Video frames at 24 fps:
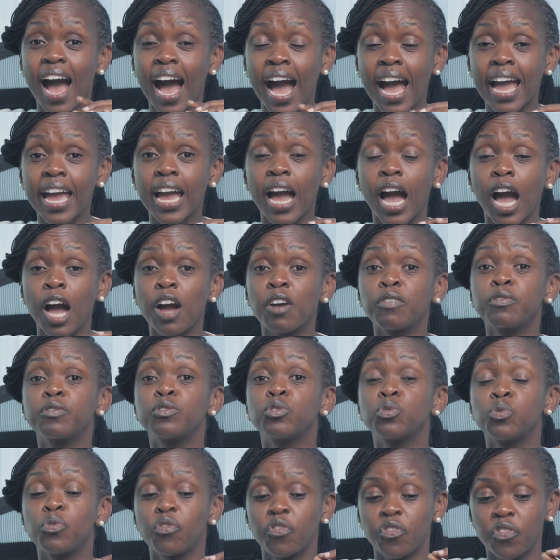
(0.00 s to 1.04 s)
I have
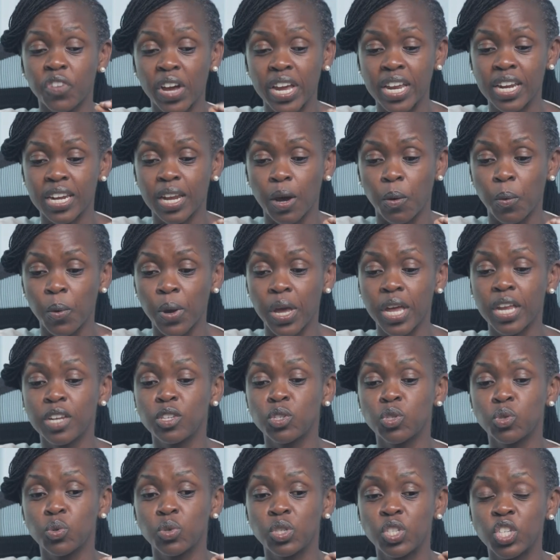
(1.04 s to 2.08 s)
to find a way
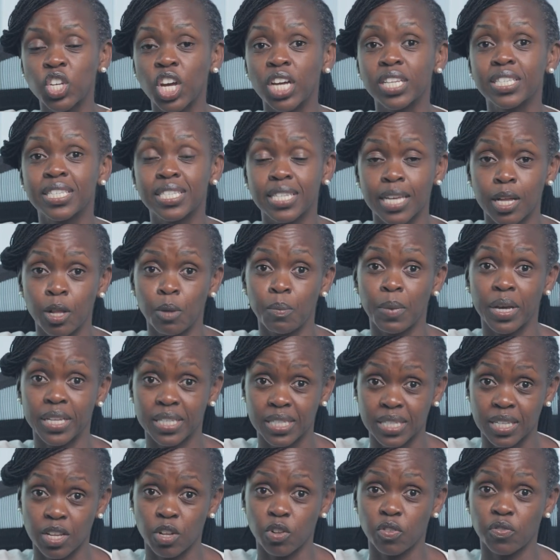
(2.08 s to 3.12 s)
to just tell
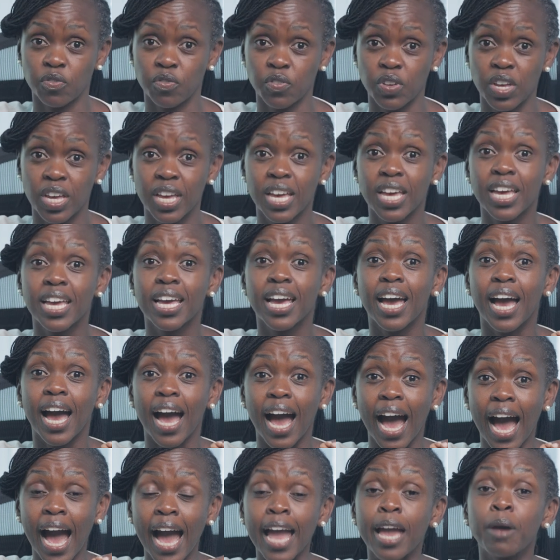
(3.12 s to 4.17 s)
myself,
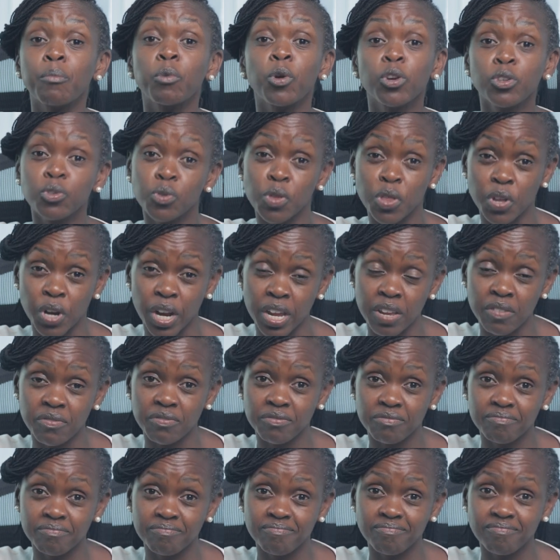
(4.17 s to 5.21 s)
I am going to
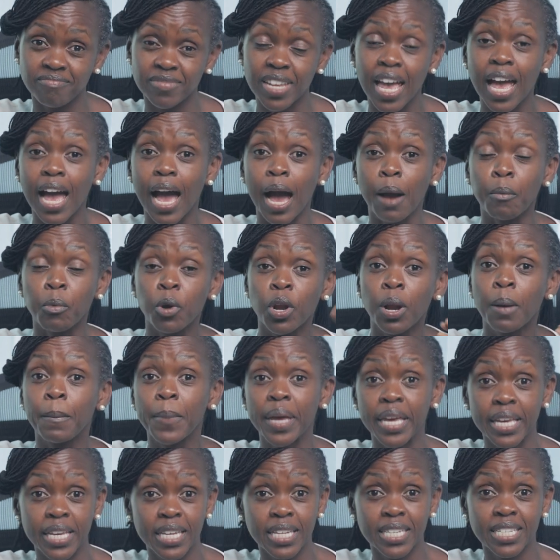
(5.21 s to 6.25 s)
thrive. I'm going to
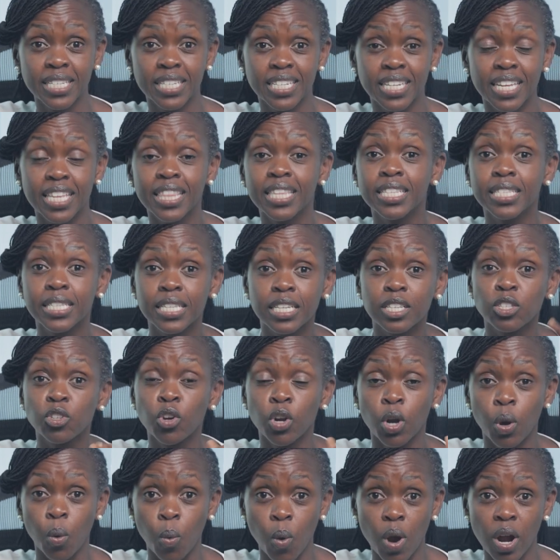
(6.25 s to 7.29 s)
make it. This thing is
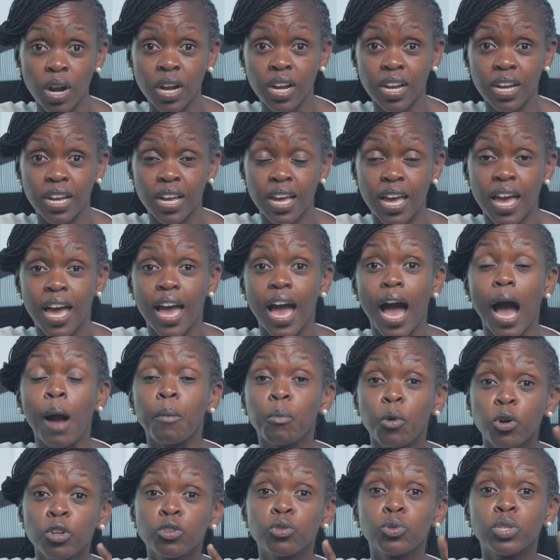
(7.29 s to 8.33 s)
going to work. I'm
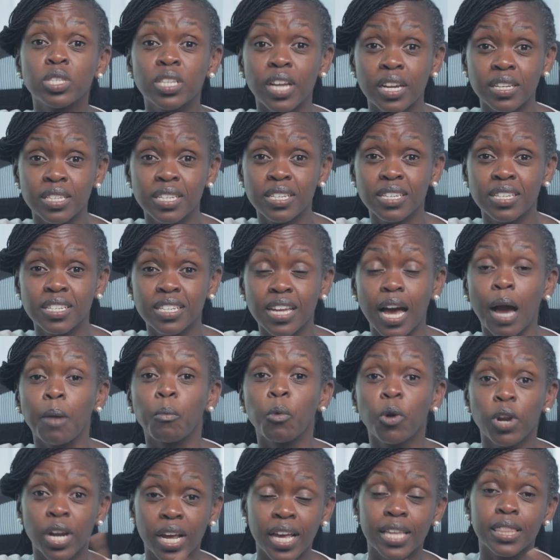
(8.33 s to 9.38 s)
going to start it. I'm
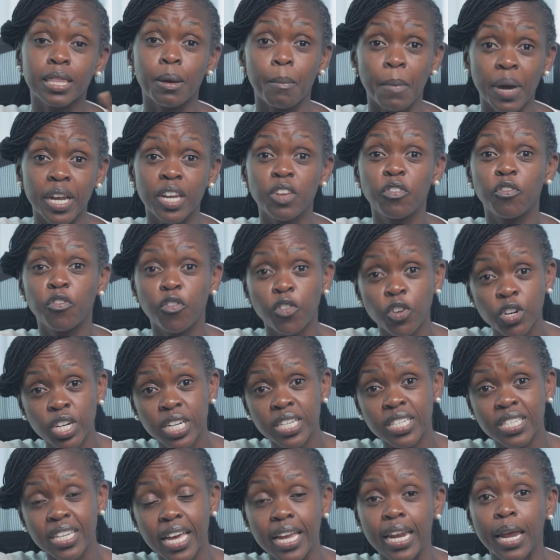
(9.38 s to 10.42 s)
going to get the money for
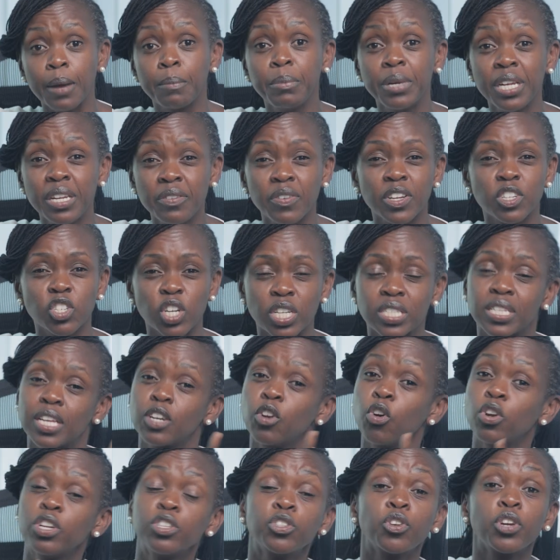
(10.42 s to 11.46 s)
it. And I believe and trust that
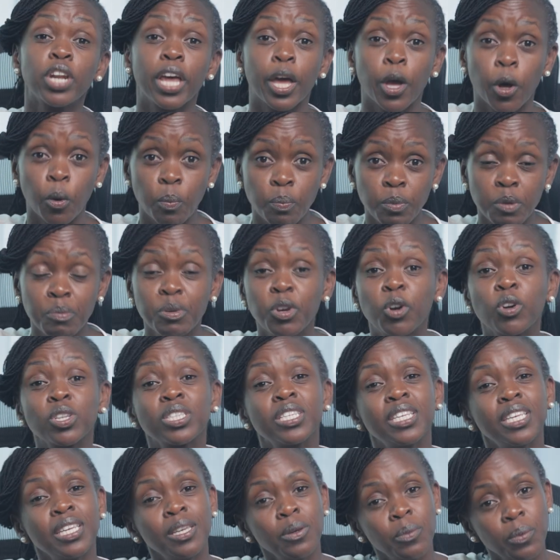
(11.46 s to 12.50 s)
God is going to help me, because
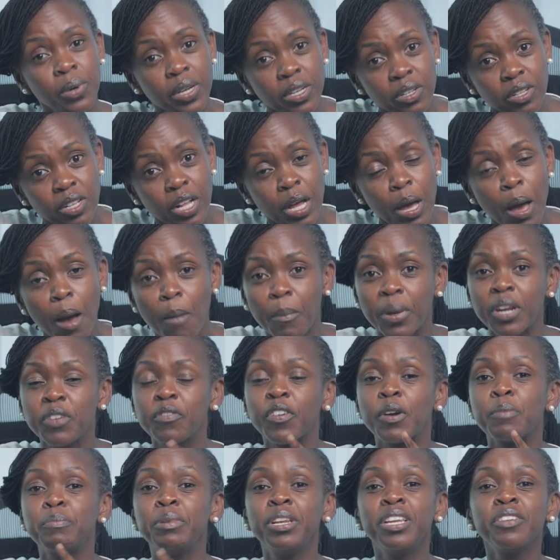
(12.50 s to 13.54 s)
He will. But if
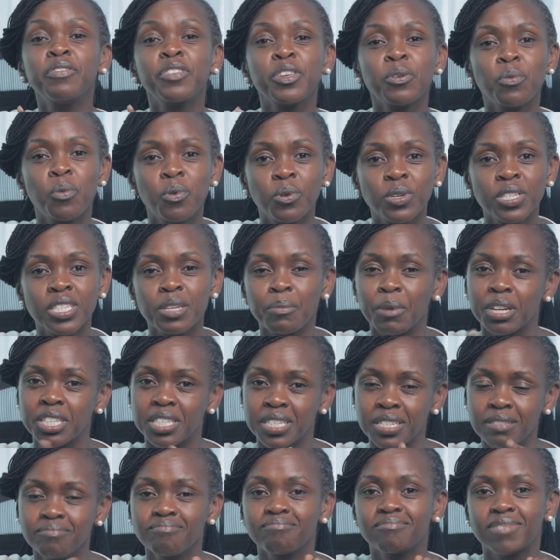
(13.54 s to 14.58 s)
I believe He won't,
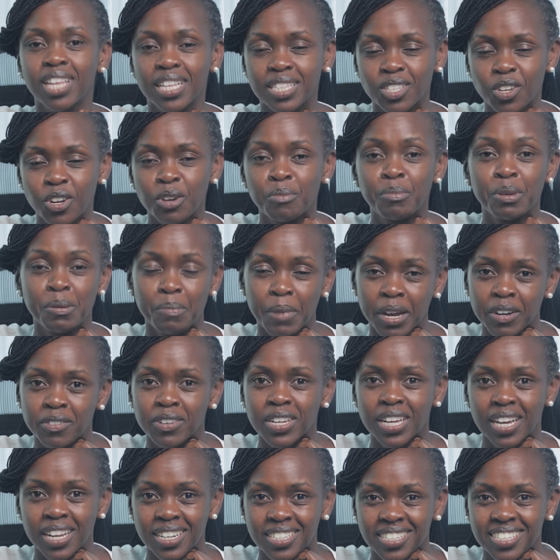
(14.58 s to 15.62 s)
imagine, that's going to be my
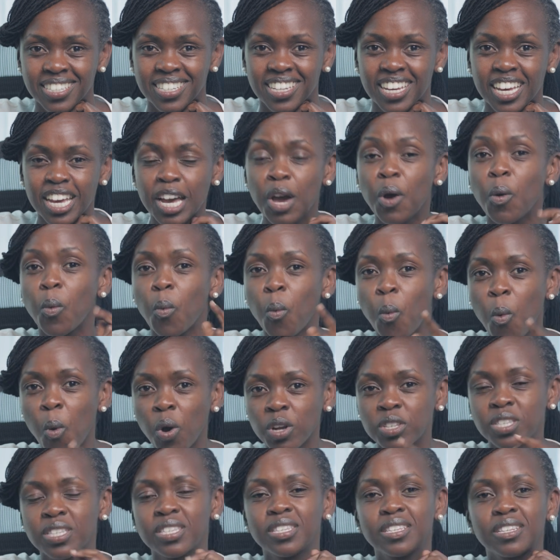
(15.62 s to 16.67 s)
reality.
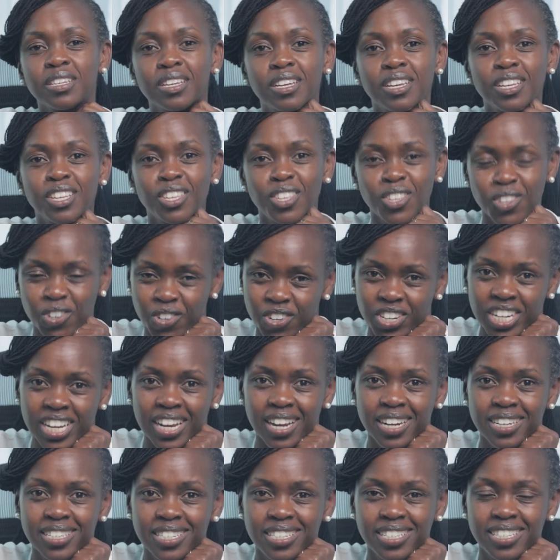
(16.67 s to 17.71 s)
What's your
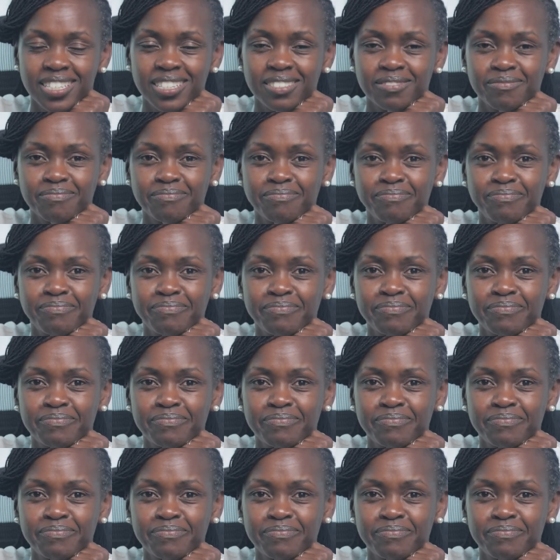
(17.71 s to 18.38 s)
reality?